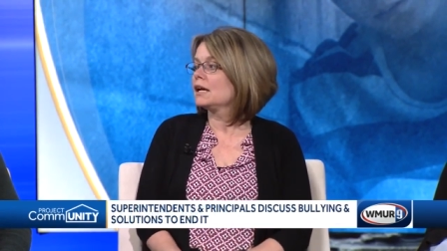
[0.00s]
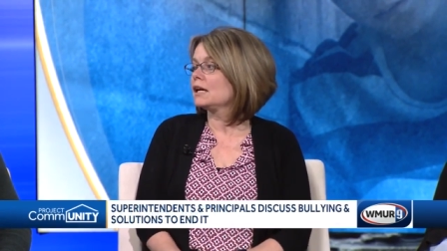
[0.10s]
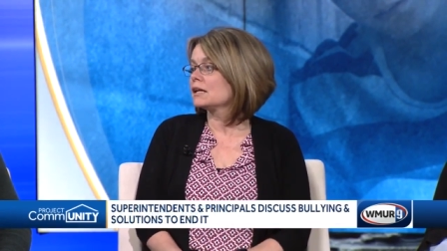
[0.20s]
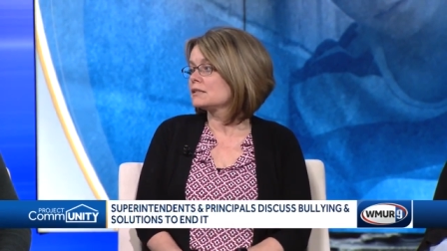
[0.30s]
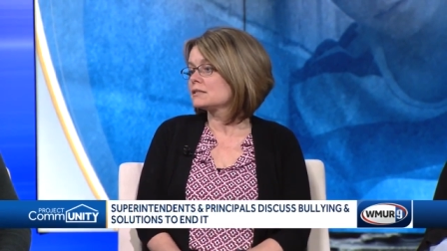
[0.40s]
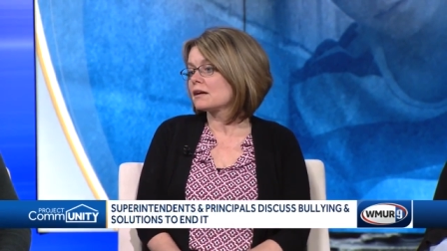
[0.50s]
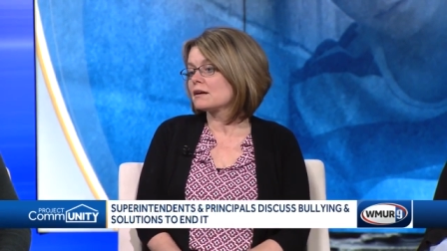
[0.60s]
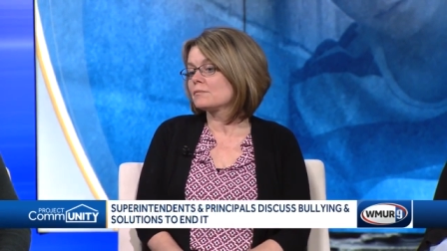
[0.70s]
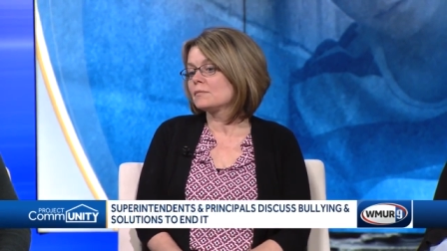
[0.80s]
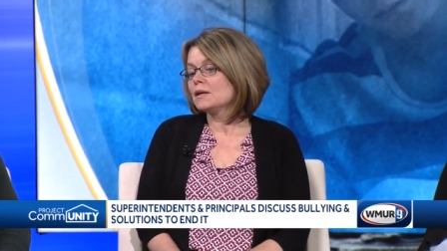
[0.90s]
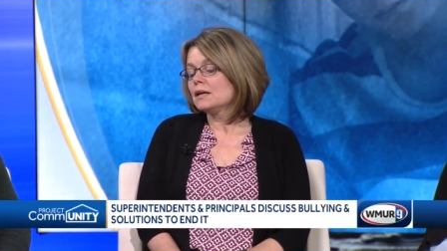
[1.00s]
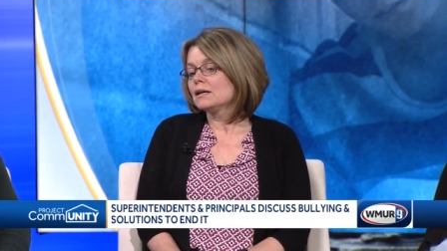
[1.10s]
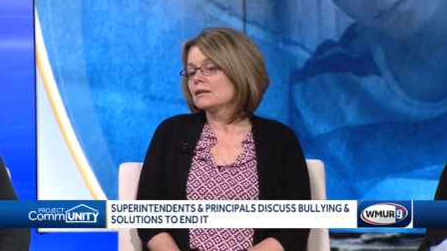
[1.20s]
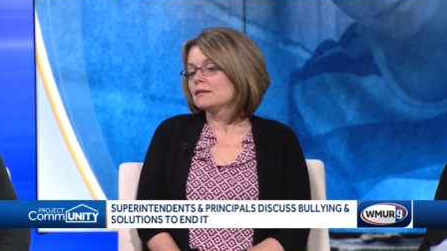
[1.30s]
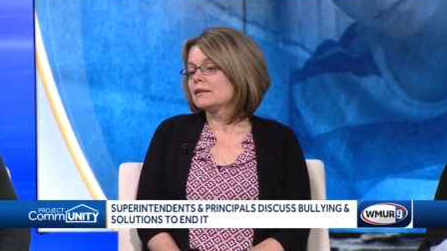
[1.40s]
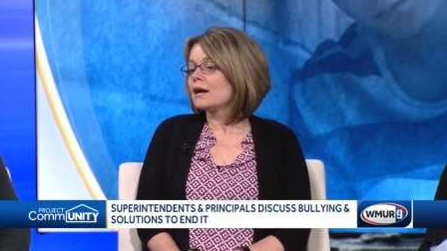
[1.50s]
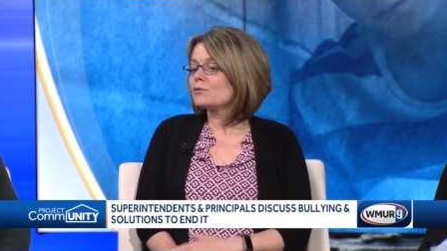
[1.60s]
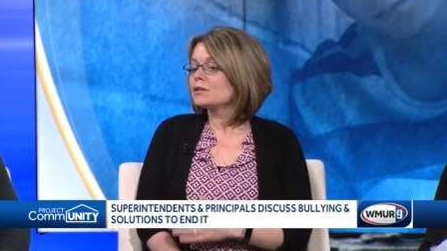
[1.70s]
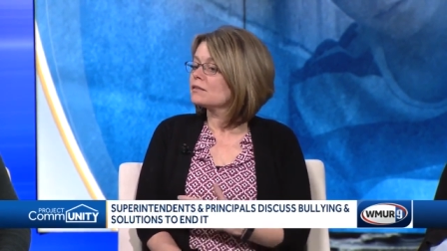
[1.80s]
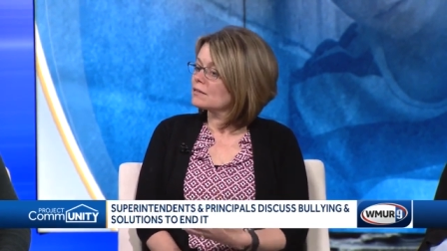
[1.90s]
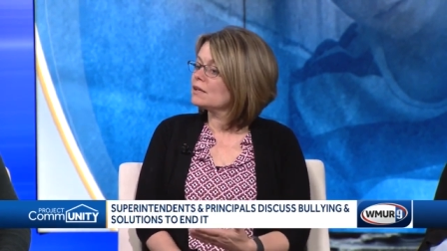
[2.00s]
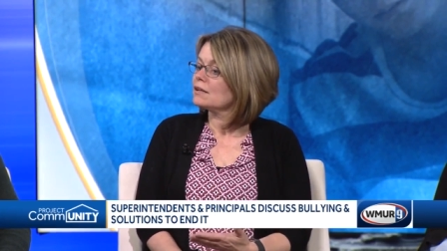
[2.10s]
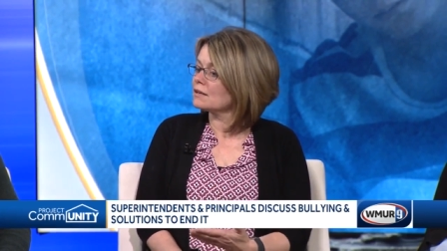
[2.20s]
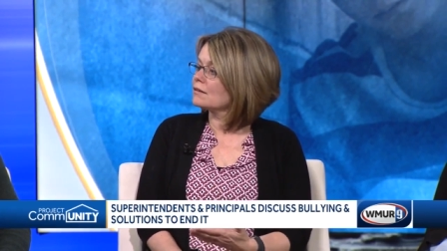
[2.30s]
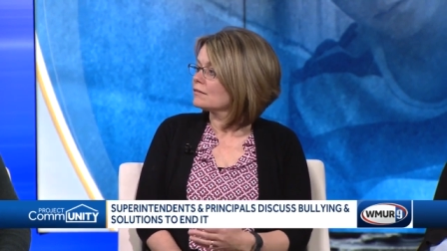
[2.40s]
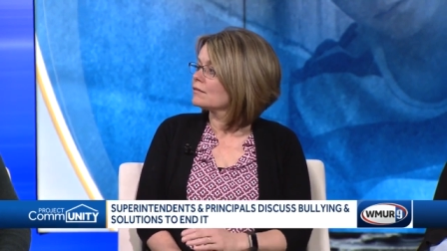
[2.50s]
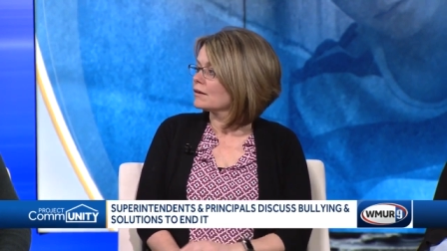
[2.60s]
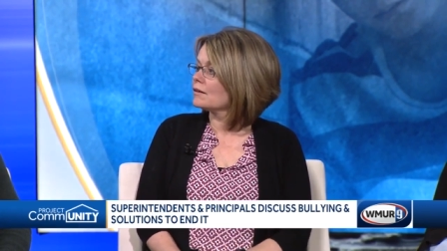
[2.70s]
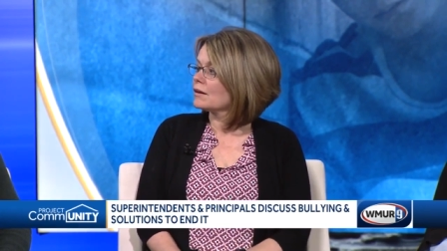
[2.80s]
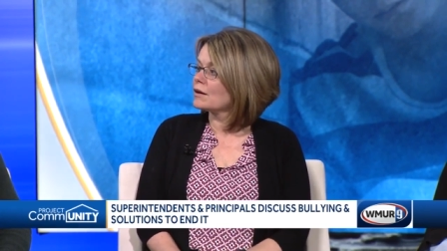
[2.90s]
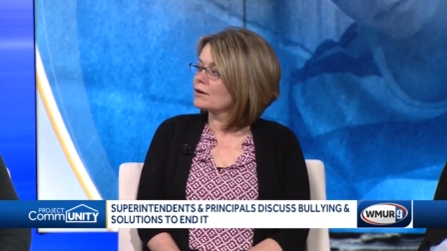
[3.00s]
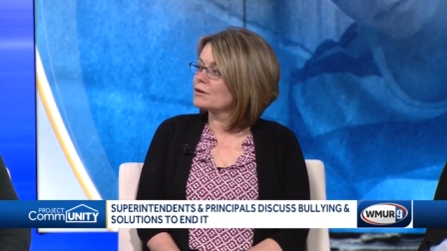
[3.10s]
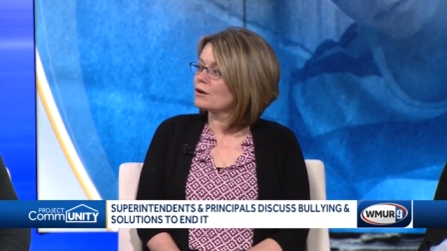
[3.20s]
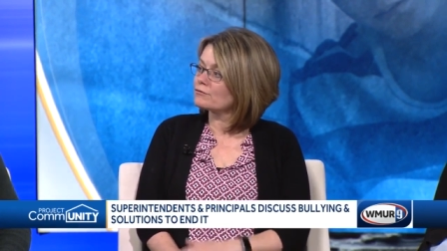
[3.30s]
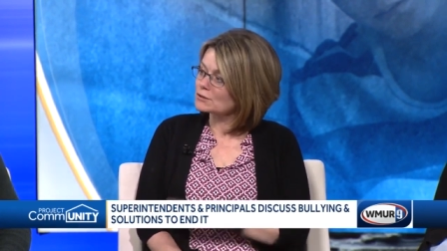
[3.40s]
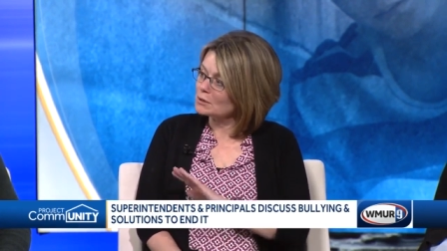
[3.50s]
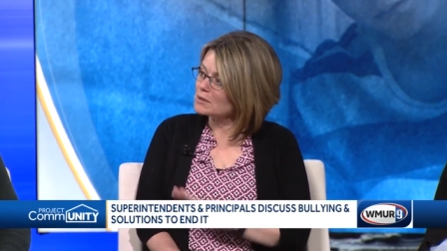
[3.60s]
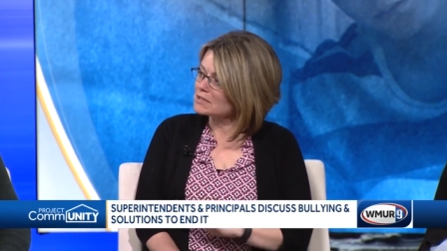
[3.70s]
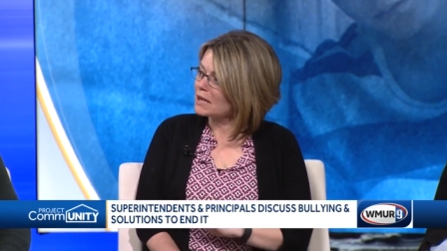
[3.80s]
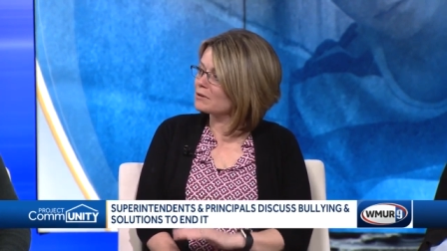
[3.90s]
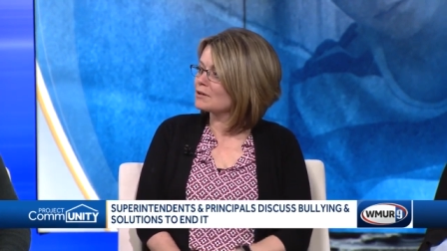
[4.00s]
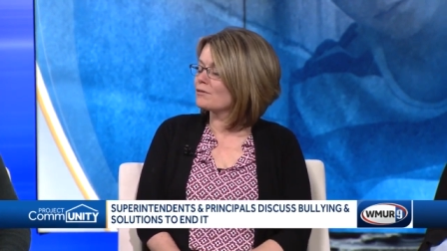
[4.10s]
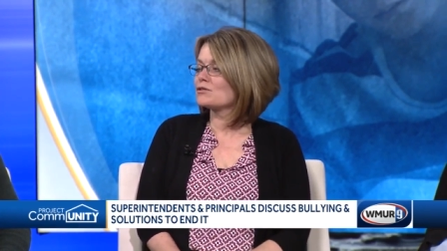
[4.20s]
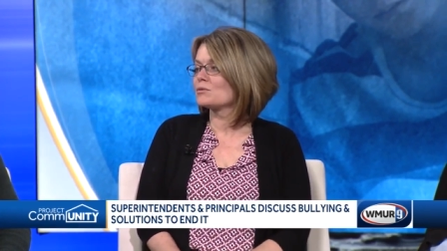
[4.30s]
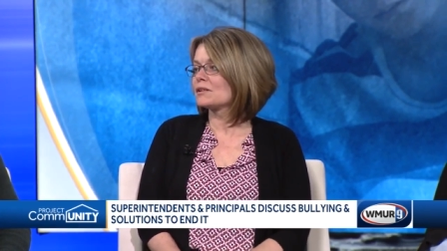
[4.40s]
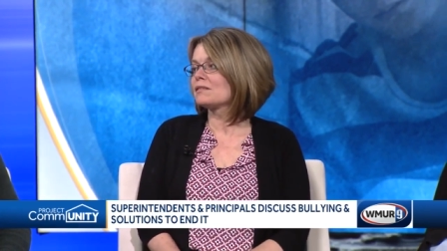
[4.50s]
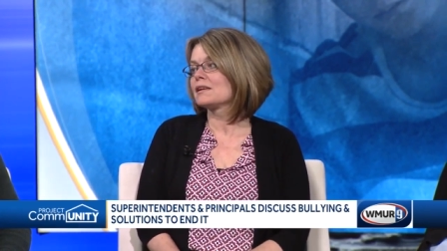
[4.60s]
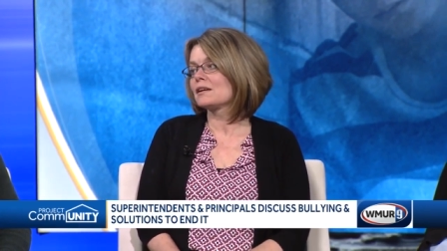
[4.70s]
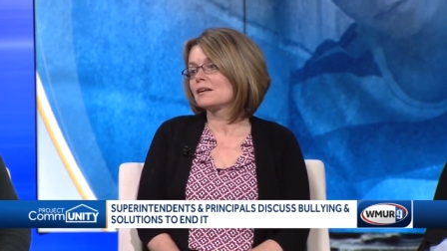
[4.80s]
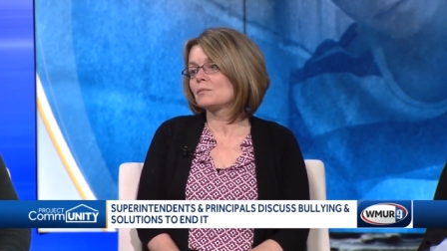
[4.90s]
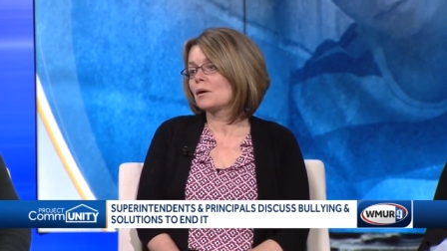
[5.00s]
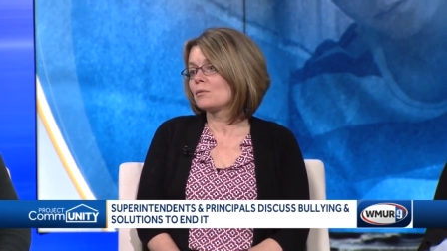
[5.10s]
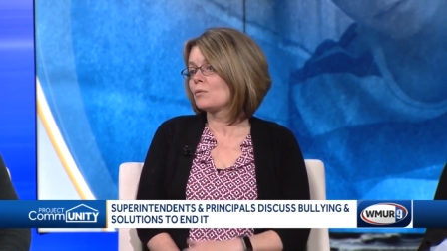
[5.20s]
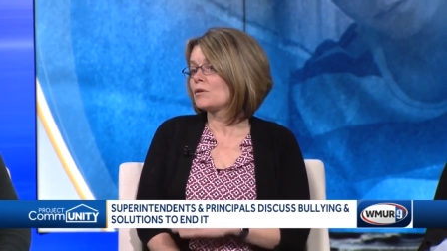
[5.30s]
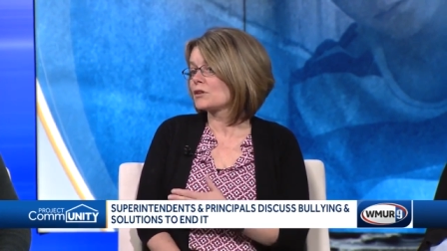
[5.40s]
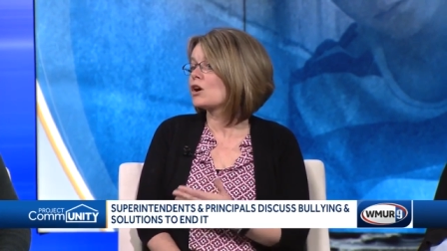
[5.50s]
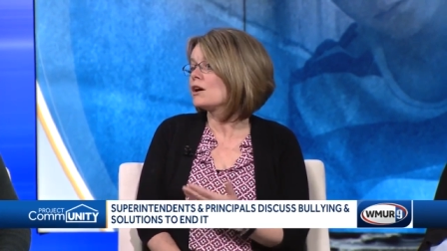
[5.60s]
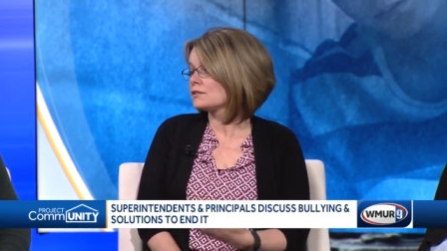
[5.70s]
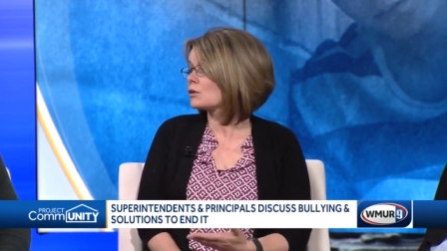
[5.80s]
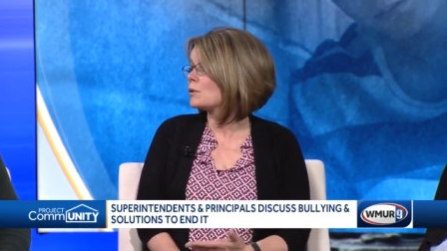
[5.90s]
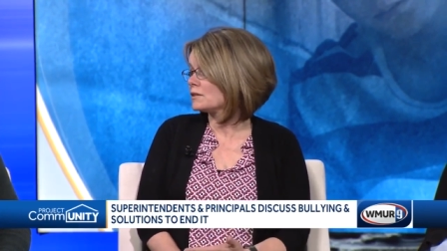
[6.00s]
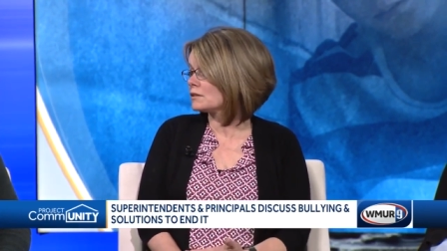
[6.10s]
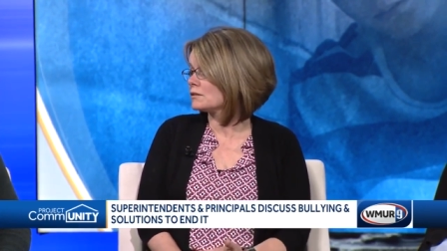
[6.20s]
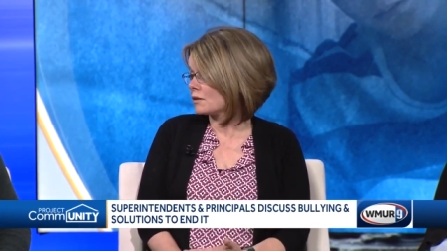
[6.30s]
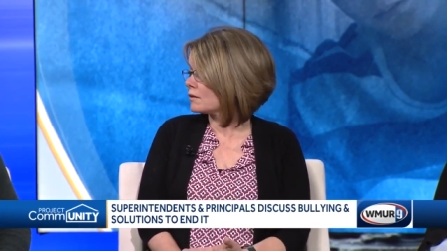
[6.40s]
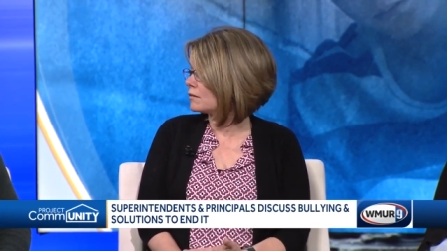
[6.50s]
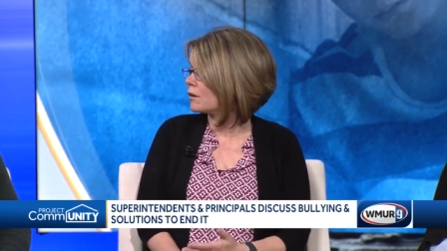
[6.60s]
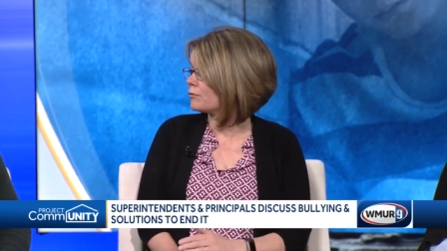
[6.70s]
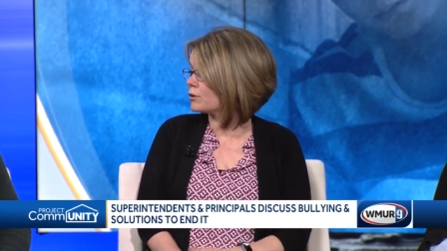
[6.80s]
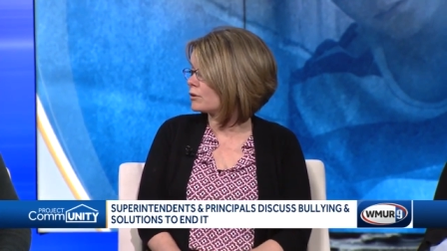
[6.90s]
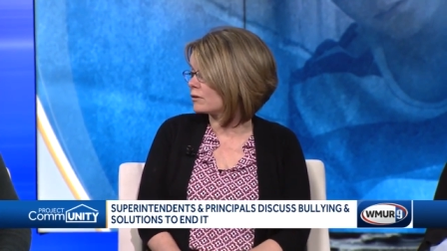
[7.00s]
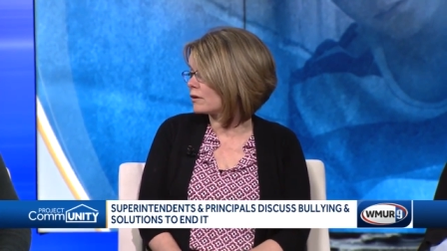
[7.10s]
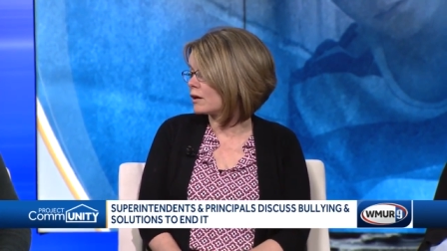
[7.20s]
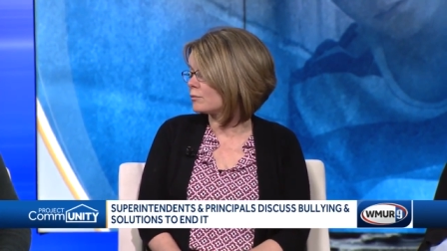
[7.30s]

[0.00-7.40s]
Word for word: And um, not really thinking uh, enough, slowing down enough to really thinking about what the consequences of their